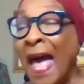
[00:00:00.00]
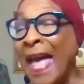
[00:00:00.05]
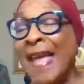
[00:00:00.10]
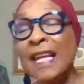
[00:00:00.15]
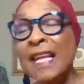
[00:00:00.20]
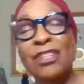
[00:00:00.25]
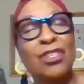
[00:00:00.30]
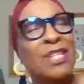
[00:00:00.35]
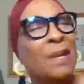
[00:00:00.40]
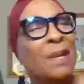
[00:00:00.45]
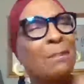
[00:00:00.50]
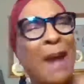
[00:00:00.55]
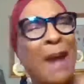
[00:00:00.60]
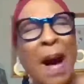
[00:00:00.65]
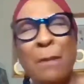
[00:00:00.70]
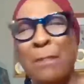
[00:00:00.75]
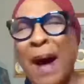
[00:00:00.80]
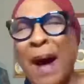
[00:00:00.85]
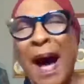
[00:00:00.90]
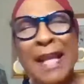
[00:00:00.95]
aches in
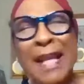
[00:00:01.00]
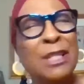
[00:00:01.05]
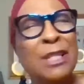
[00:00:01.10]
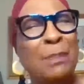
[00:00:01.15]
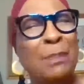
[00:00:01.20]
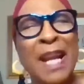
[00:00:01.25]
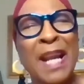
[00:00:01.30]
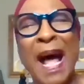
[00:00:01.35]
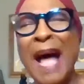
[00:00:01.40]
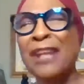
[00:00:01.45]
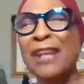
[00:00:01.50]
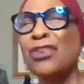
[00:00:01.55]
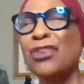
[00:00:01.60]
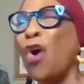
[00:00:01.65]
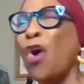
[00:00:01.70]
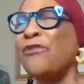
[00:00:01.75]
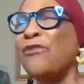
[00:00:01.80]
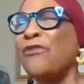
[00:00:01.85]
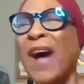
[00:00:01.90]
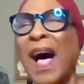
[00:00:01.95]
my body, but I
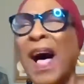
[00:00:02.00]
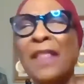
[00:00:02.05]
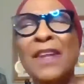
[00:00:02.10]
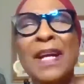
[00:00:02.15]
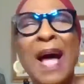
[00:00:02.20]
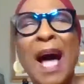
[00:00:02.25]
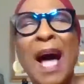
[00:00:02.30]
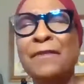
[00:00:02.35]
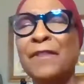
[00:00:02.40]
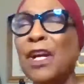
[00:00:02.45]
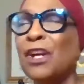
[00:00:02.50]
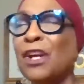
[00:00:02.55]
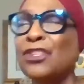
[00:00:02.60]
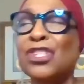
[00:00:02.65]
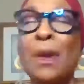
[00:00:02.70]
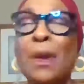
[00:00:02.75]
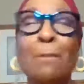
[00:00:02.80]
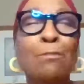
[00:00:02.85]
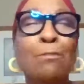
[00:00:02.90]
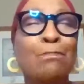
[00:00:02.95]
know, Father God,
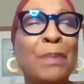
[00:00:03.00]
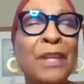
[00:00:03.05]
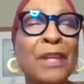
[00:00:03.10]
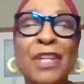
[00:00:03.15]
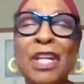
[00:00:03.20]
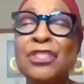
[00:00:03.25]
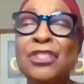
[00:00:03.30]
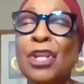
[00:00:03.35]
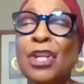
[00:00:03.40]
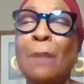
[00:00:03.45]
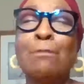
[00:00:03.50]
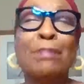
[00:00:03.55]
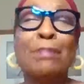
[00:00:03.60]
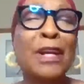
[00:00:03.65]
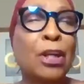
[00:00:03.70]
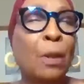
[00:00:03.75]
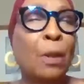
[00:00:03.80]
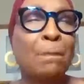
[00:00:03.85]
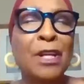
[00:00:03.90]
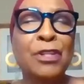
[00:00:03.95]
there's a
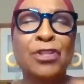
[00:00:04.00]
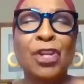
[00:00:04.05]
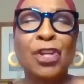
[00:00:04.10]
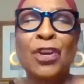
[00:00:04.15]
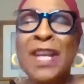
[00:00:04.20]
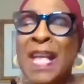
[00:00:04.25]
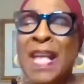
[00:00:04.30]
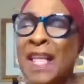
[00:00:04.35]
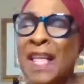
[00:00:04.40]
bigger picture.